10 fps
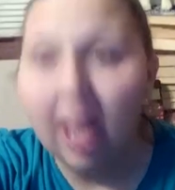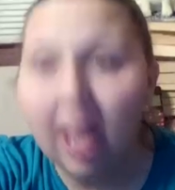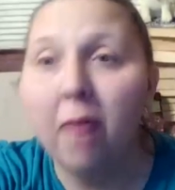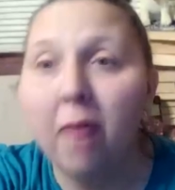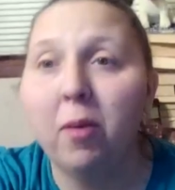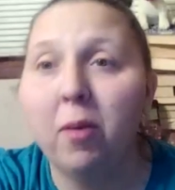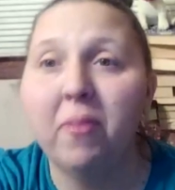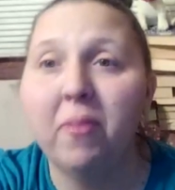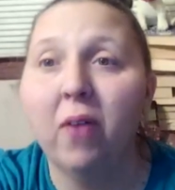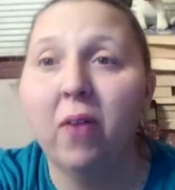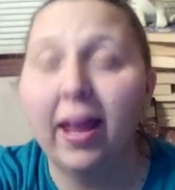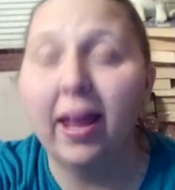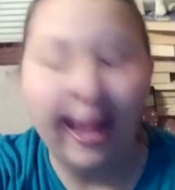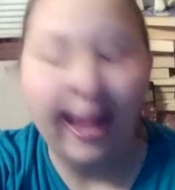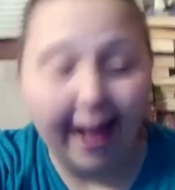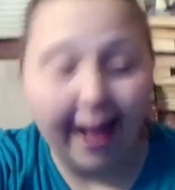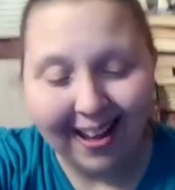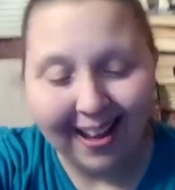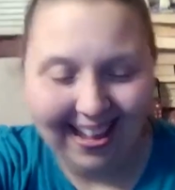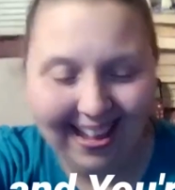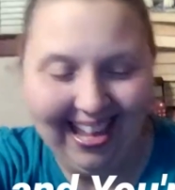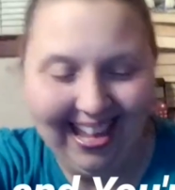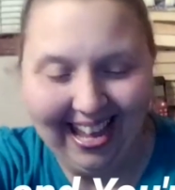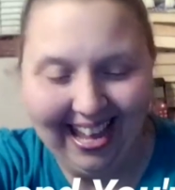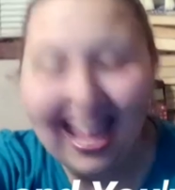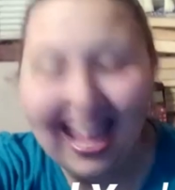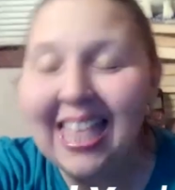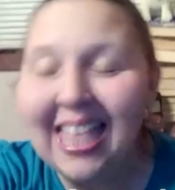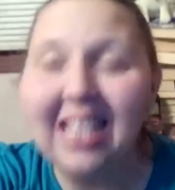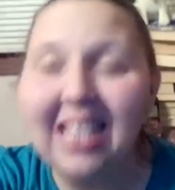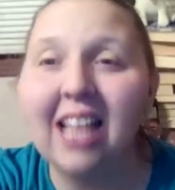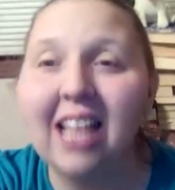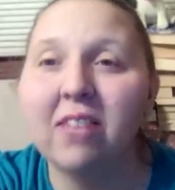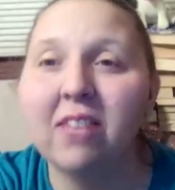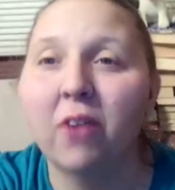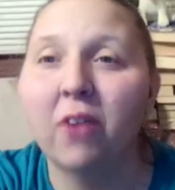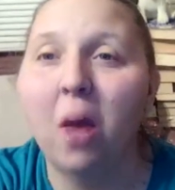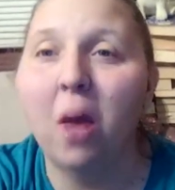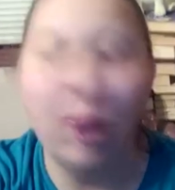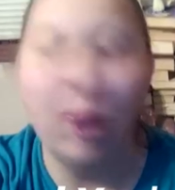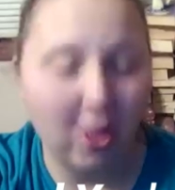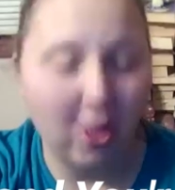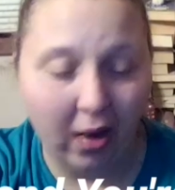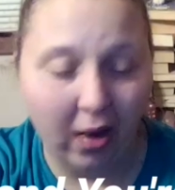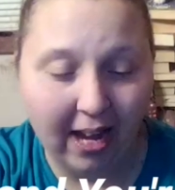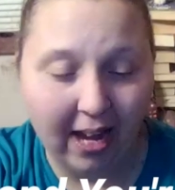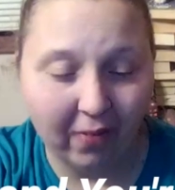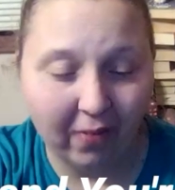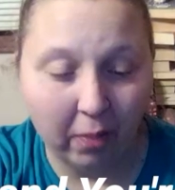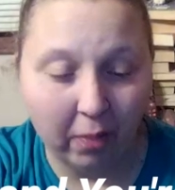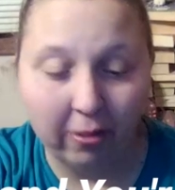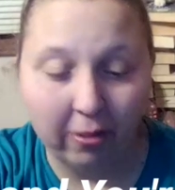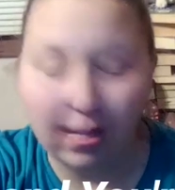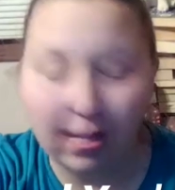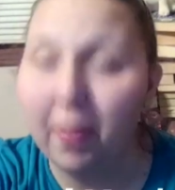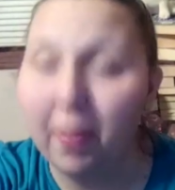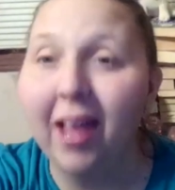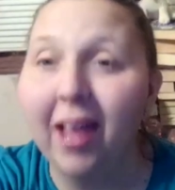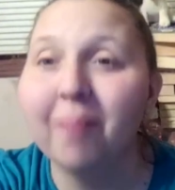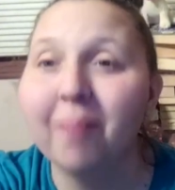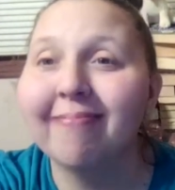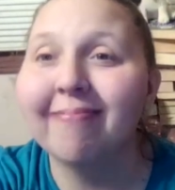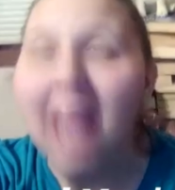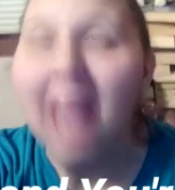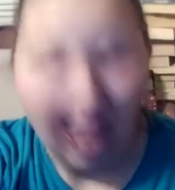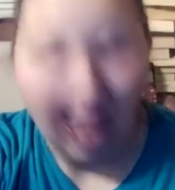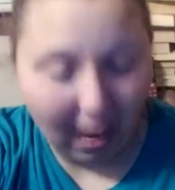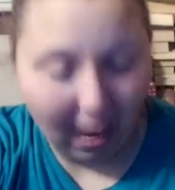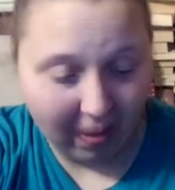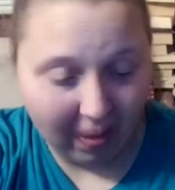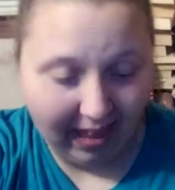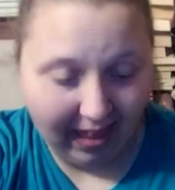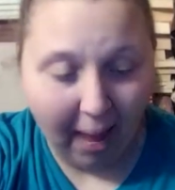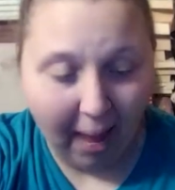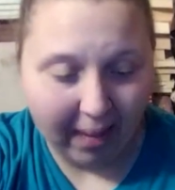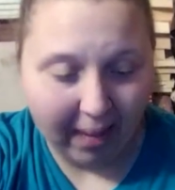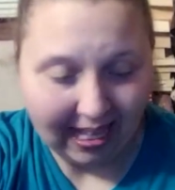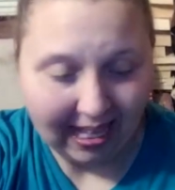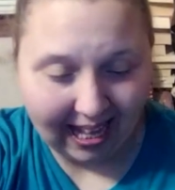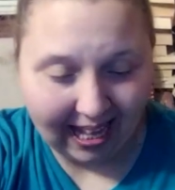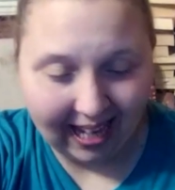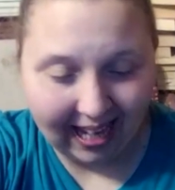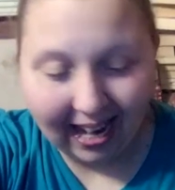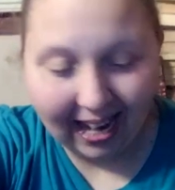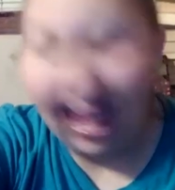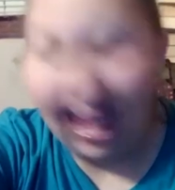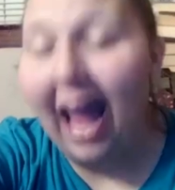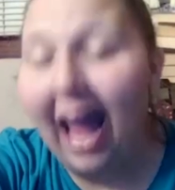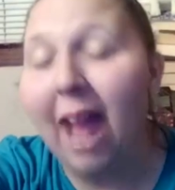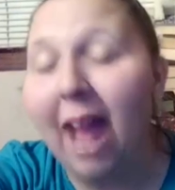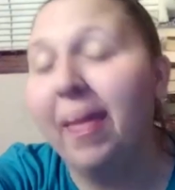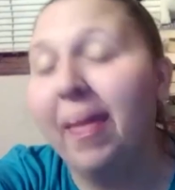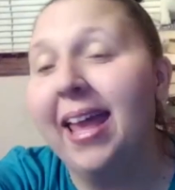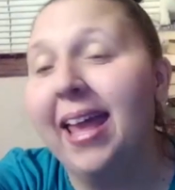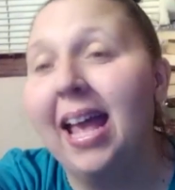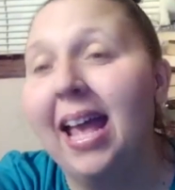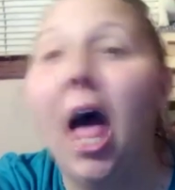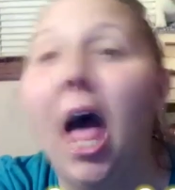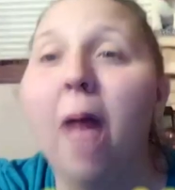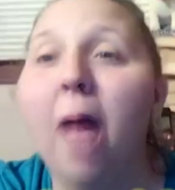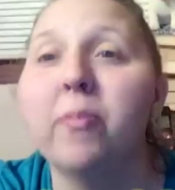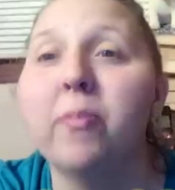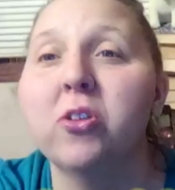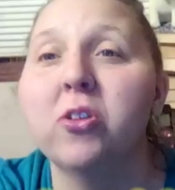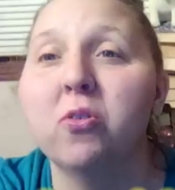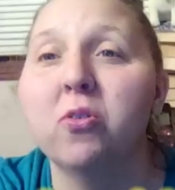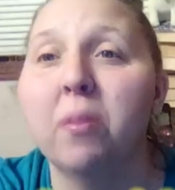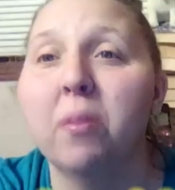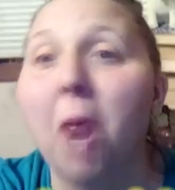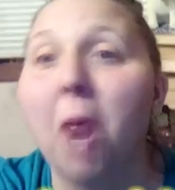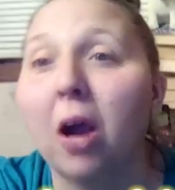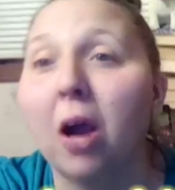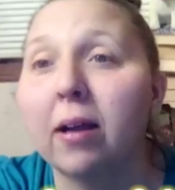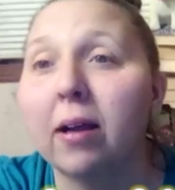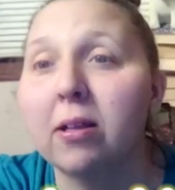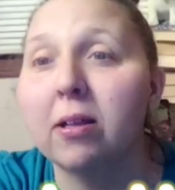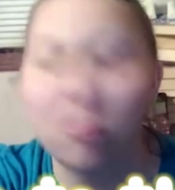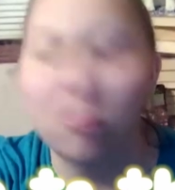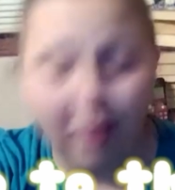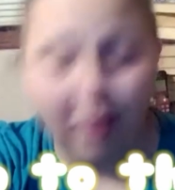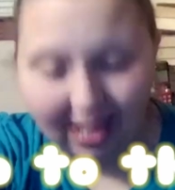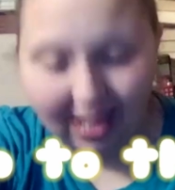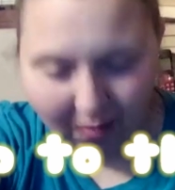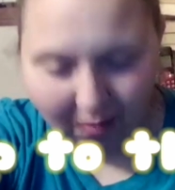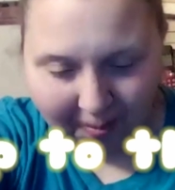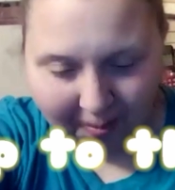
well, before I lay it on you, this is also for a win and you're in for the Breeders' Cup Mile. And with that being said, I'm liking Up to the Mark to win this one.